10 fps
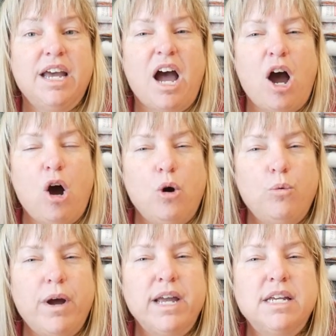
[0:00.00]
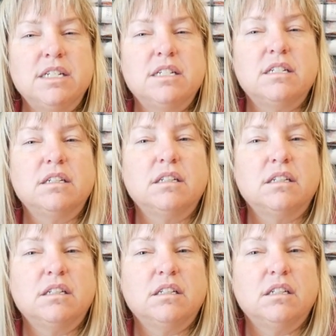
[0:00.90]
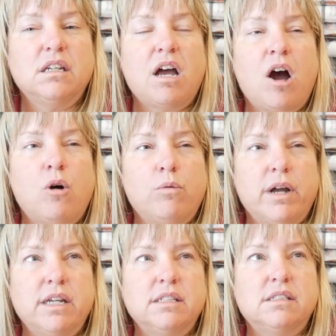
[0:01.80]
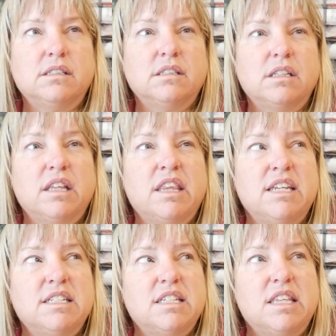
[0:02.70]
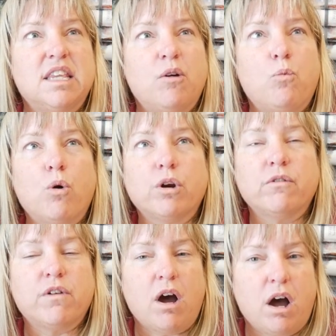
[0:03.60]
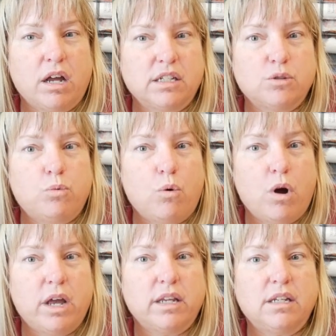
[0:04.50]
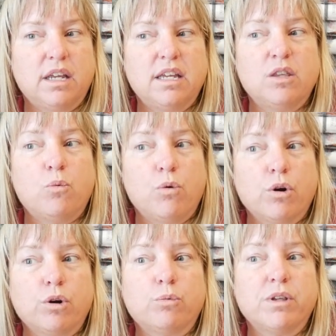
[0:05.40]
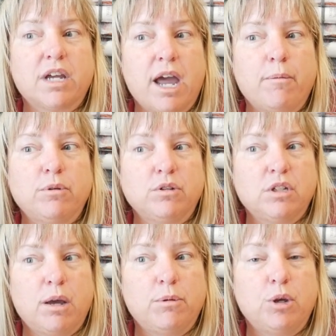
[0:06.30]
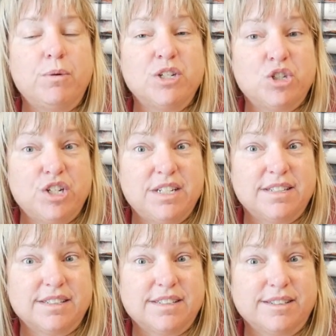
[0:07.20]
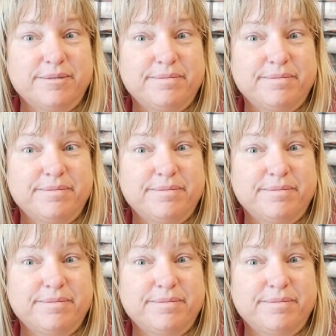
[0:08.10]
always, always, these, the Word of God is what, eh, the Word with a capital W is Jesus.